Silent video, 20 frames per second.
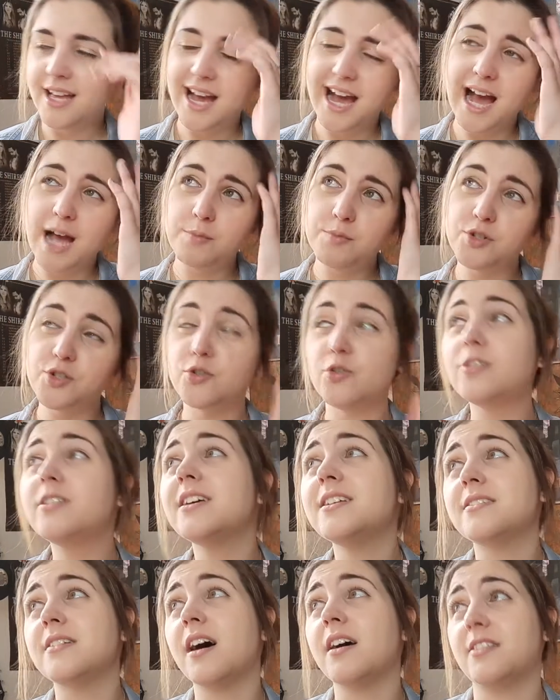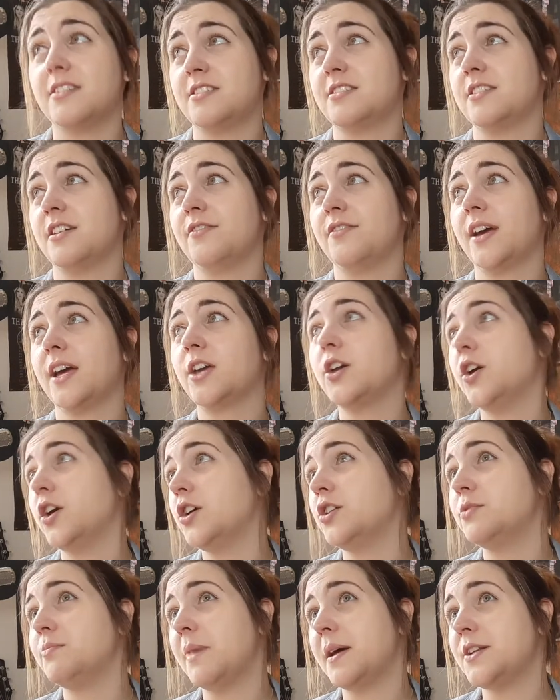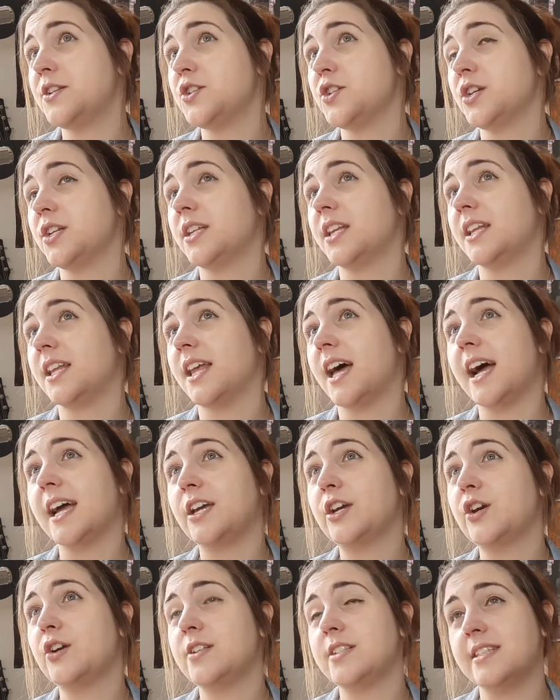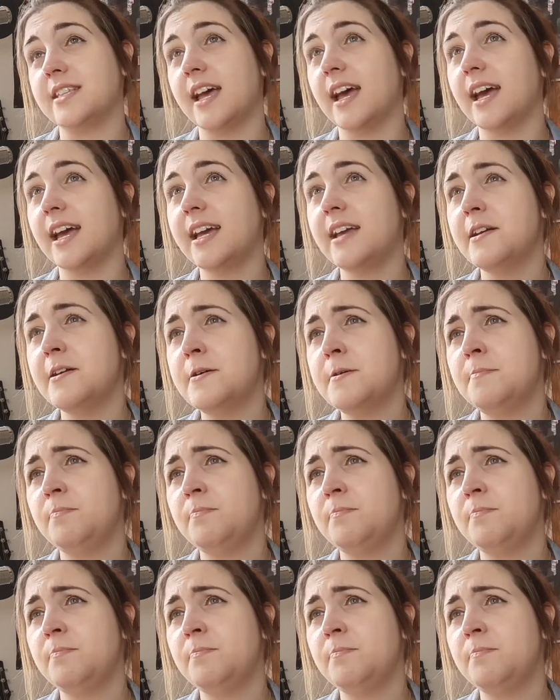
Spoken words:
I'm sure there's other stuff I could mention and that I could say,